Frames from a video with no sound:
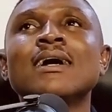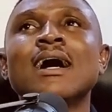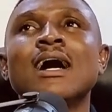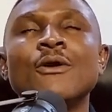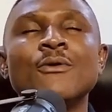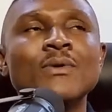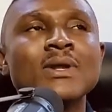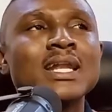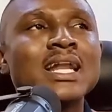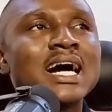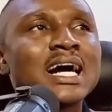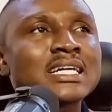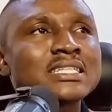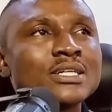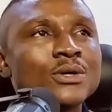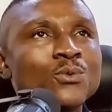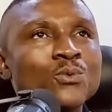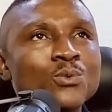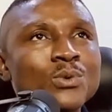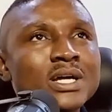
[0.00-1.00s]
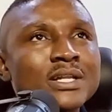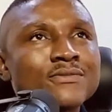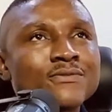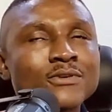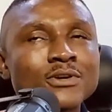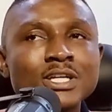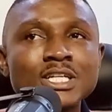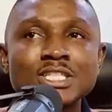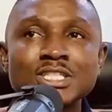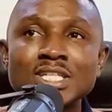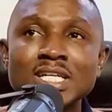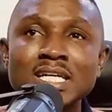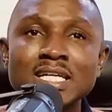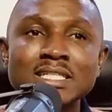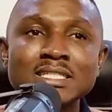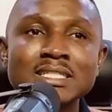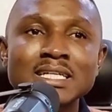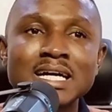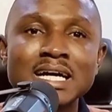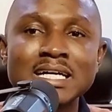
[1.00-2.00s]
and relax and wait for the
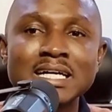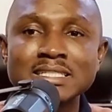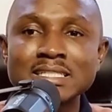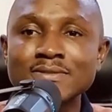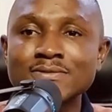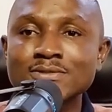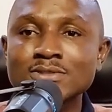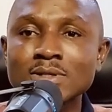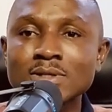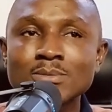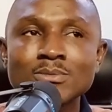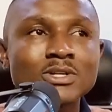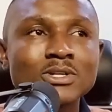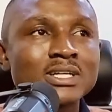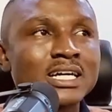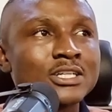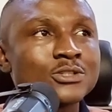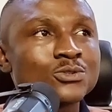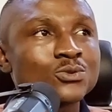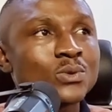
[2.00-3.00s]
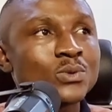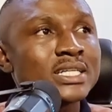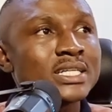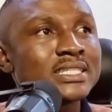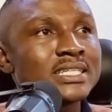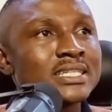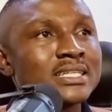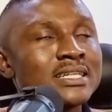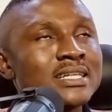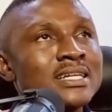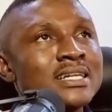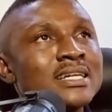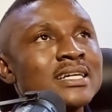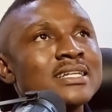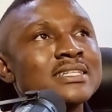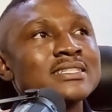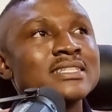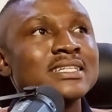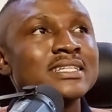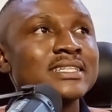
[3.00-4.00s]
change as if someone that is waiting,
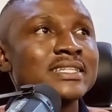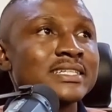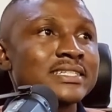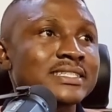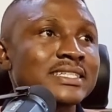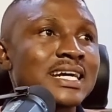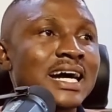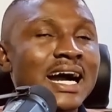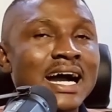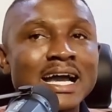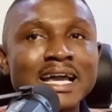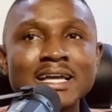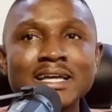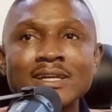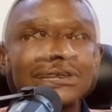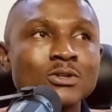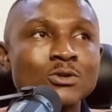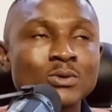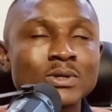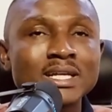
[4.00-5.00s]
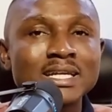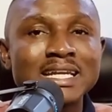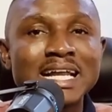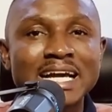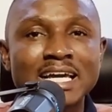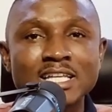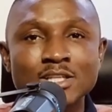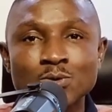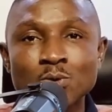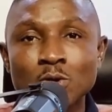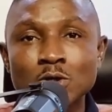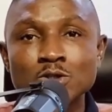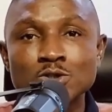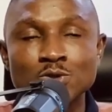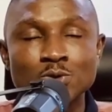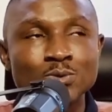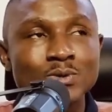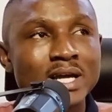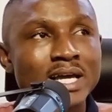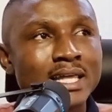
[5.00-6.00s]
seeing the sky, looking like it wants
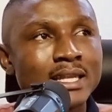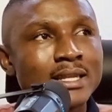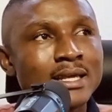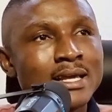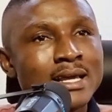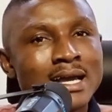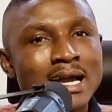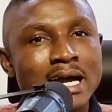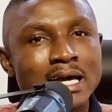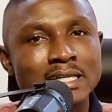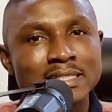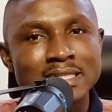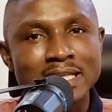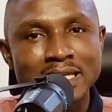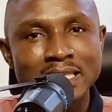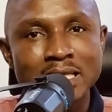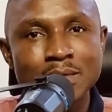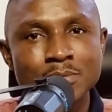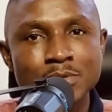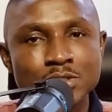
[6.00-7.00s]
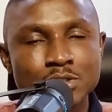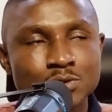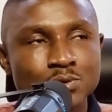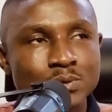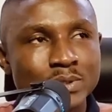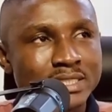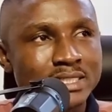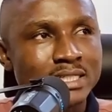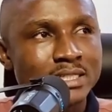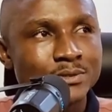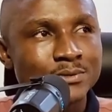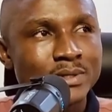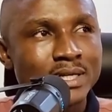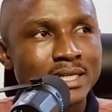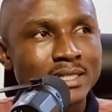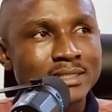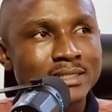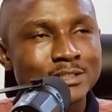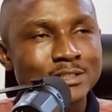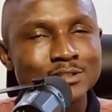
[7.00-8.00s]
to rain, and it's like, let me just wait till it
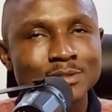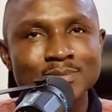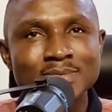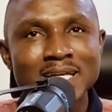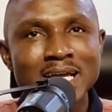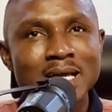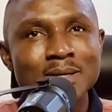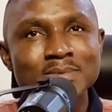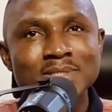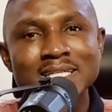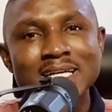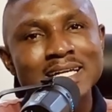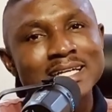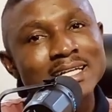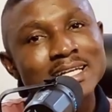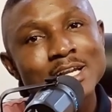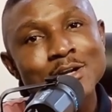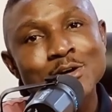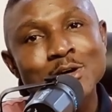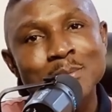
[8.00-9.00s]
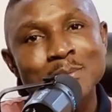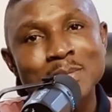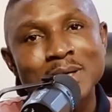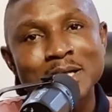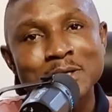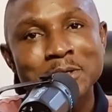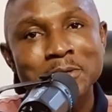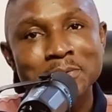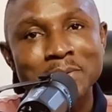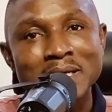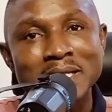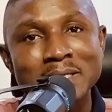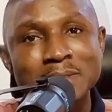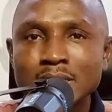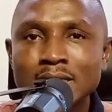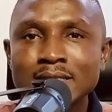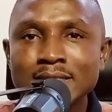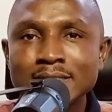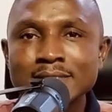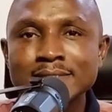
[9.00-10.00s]
rains. And sometimes it can clear up and not rain.
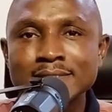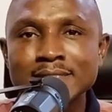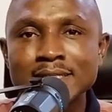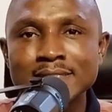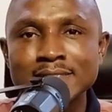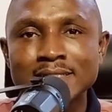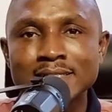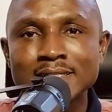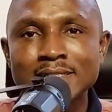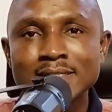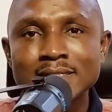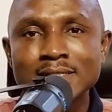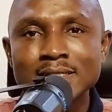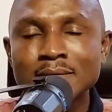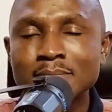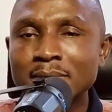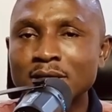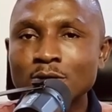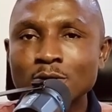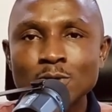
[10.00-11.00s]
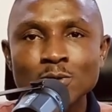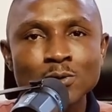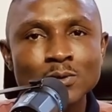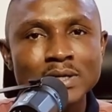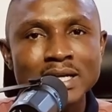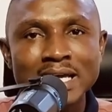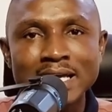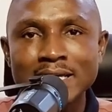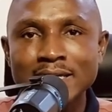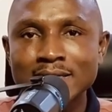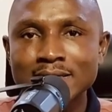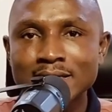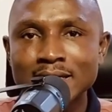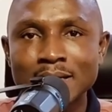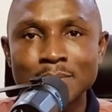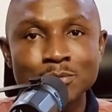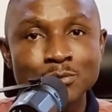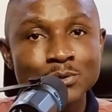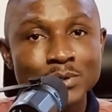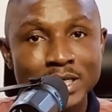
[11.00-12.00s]
In this season, it may not look like
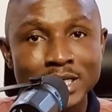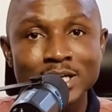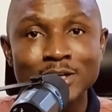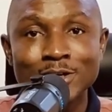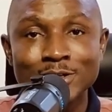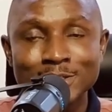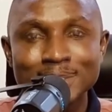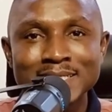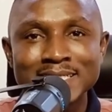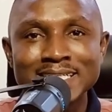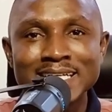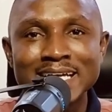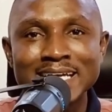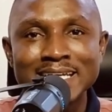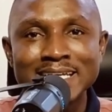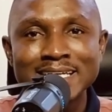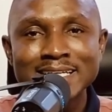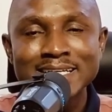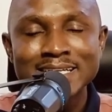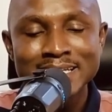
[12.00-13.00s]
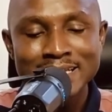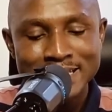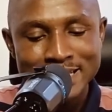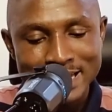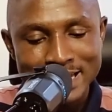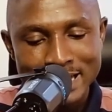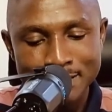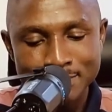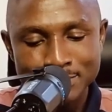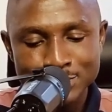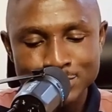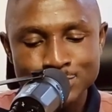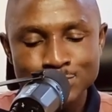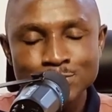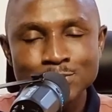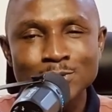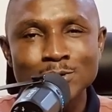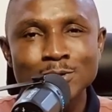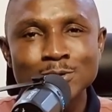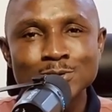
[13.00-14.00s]
I'm doing a lot, but then I'm still
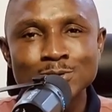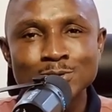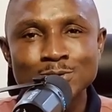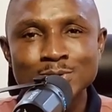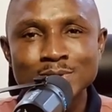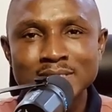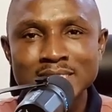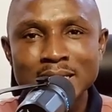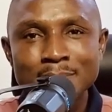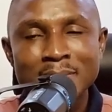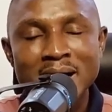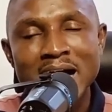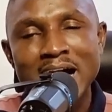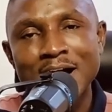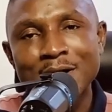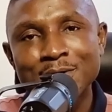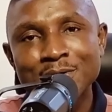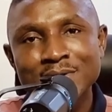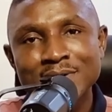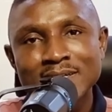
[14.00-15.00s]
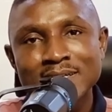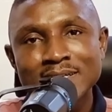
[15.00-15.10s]
going to step out,